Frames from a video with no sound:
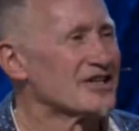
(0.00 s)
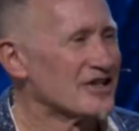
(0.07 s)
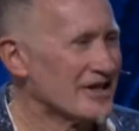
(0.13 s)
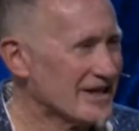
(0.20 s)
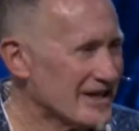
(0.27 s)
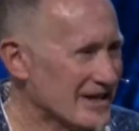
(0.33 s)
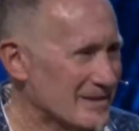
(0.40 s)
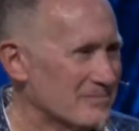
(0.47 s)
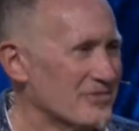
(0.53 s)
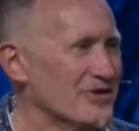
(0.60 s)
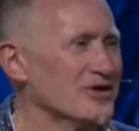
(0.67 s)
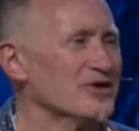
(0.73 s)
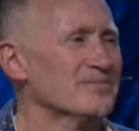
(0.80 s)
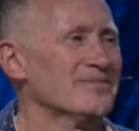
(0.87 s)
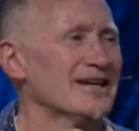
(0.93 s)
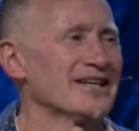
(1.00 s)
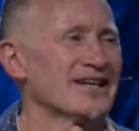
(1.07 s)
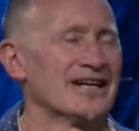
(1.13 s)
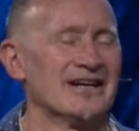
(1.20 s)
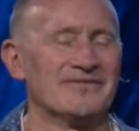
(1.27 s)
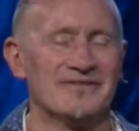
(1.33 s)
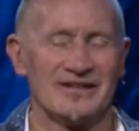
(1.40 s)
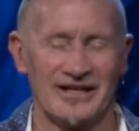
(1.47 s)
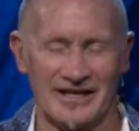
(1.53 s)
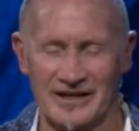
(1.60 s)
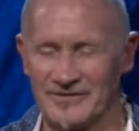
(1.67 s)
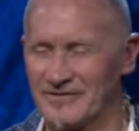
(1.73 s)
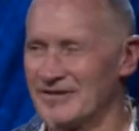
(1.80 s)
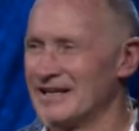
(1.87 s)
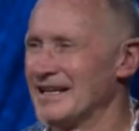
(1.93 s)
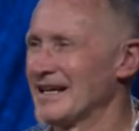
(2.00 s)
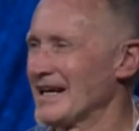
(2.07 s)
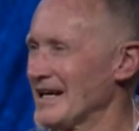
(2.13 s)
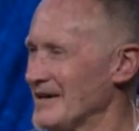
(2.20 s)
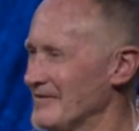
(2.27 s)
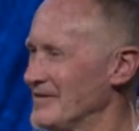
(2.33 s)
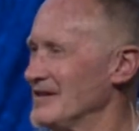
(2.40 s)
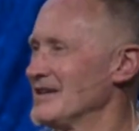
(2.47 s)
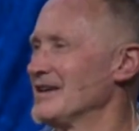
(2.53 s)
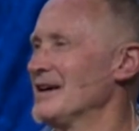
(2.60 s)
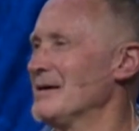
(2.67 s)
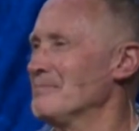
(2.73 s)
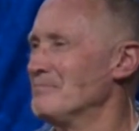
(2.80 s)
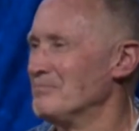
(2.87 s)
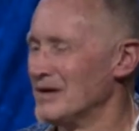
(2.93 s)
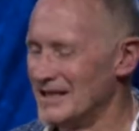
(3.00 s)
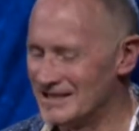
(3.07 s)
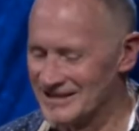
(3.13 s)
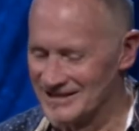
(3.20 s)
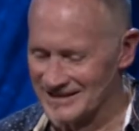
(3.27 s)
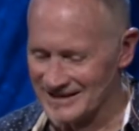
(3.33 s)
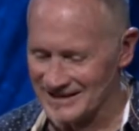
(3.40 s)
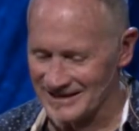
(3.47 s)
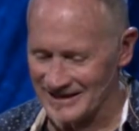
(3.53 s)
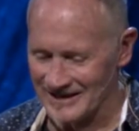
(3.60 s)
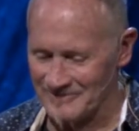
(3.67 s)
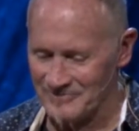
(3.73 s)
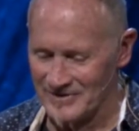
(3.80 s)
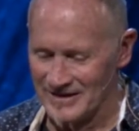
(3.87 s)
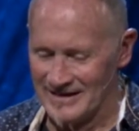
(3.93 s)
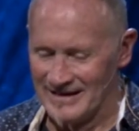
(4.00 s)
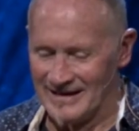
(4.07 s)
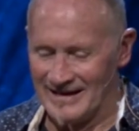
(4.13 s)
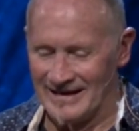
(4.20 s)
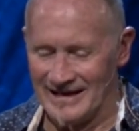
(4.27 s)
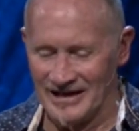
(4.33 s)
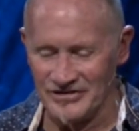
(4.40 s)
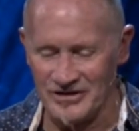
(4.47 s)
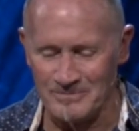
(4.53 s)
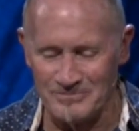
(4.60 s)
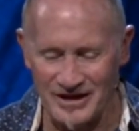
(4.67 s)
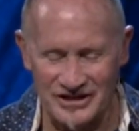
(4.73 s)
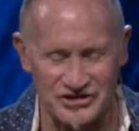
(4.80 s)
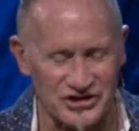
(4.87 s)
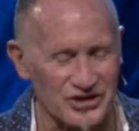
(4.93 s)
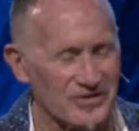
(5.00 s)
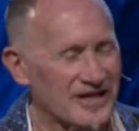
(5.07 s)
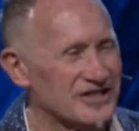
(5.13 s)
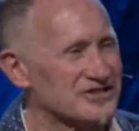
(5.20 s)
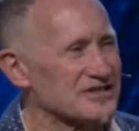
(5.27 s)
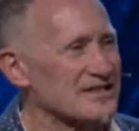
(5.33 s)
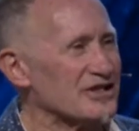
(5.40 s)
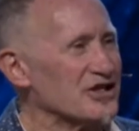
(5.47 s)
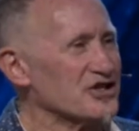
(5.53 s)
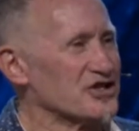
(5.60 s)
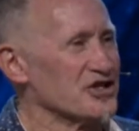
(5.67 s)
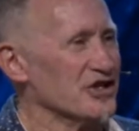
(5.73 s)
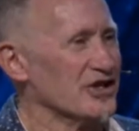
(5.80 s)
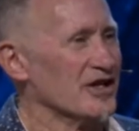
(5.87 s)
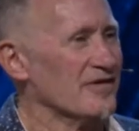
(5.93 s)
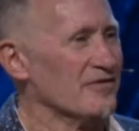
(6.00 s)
came that you might have life and have it abundantly. And the best translation